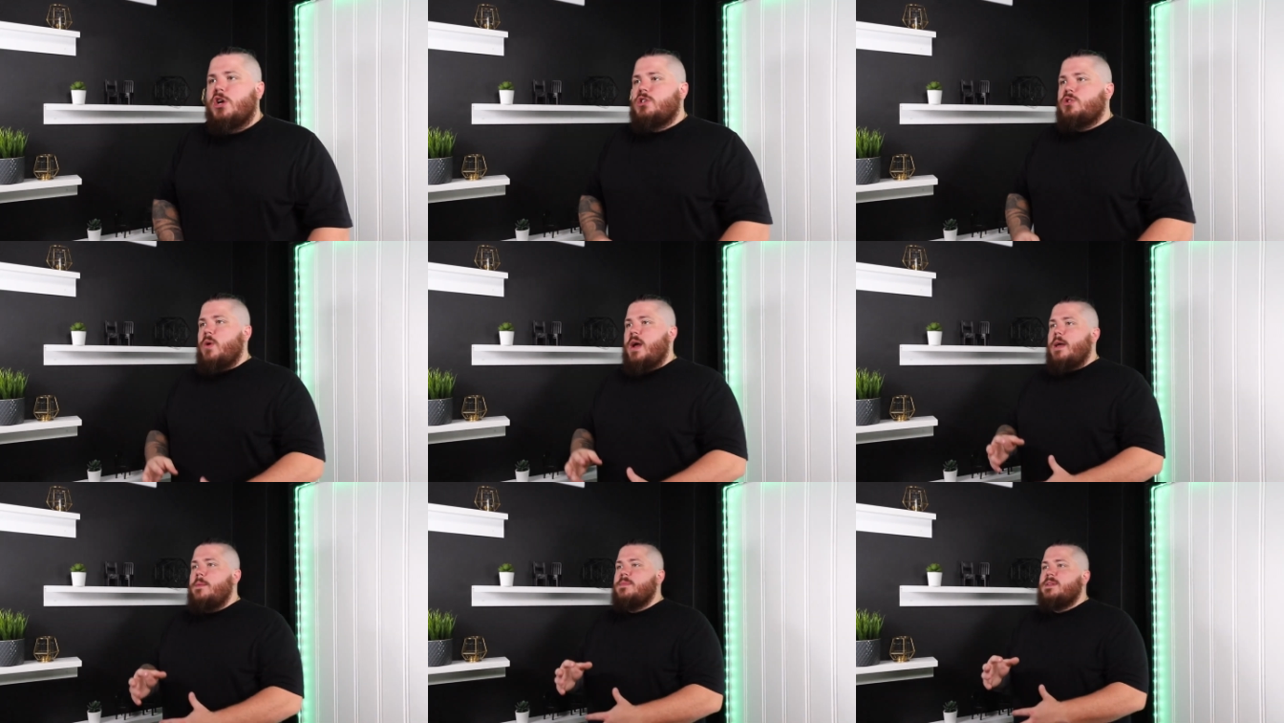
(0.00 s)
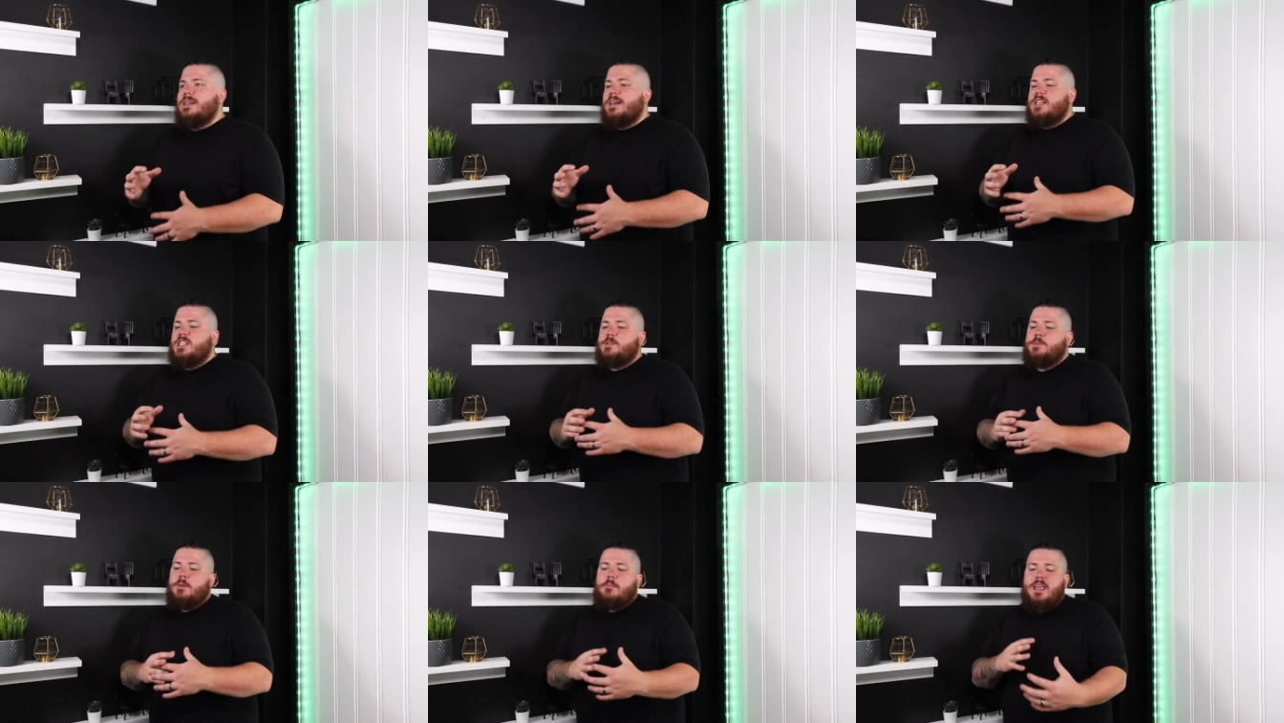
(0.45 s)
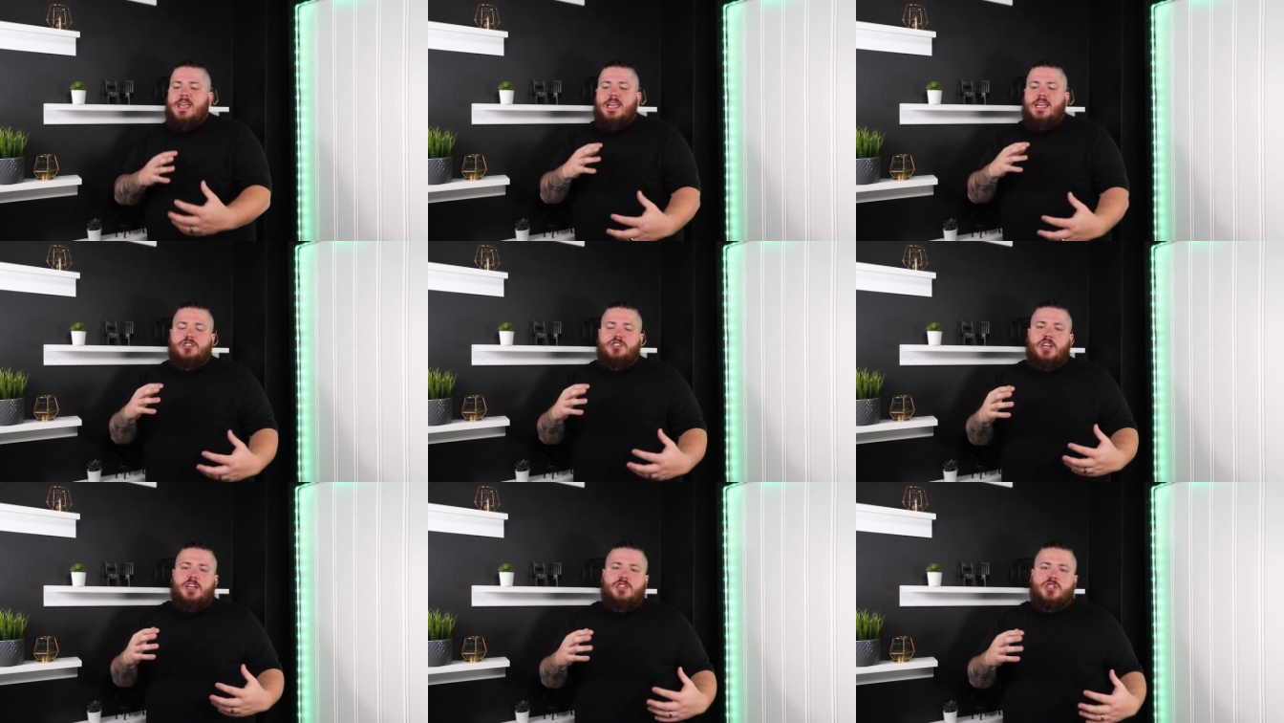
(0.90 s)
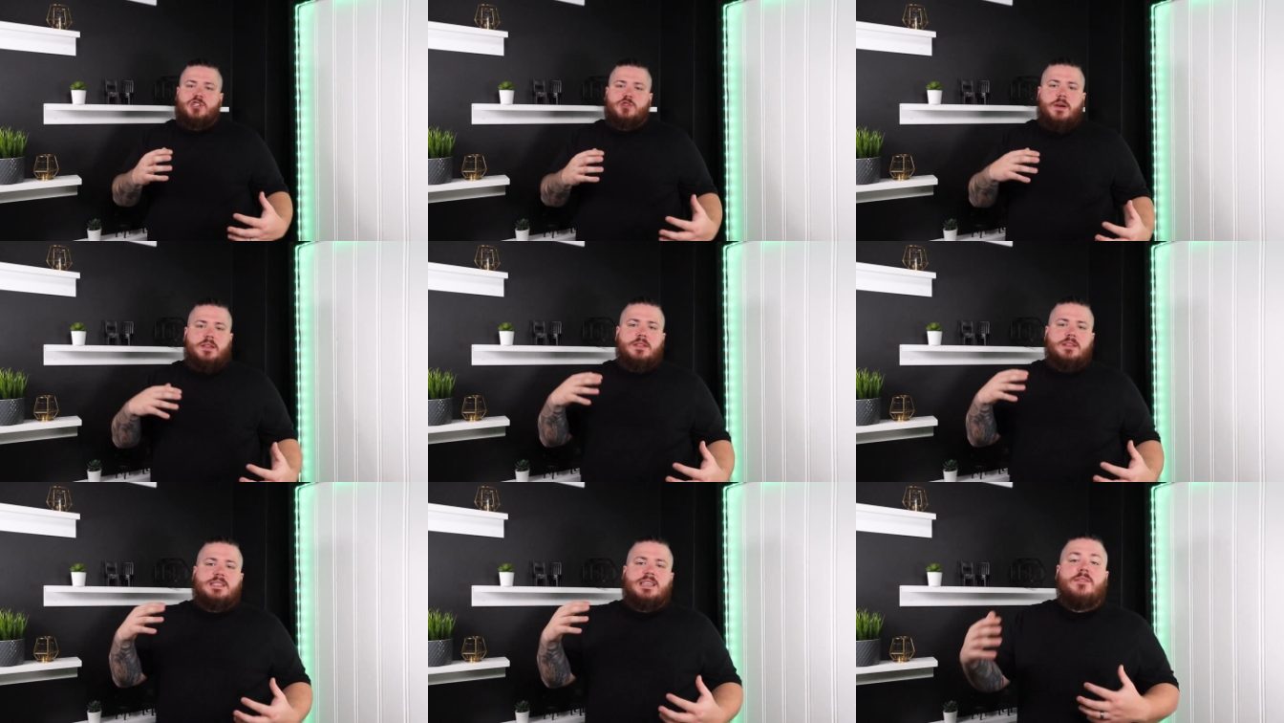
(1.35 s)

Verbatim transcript: So Amazon has been making changes around this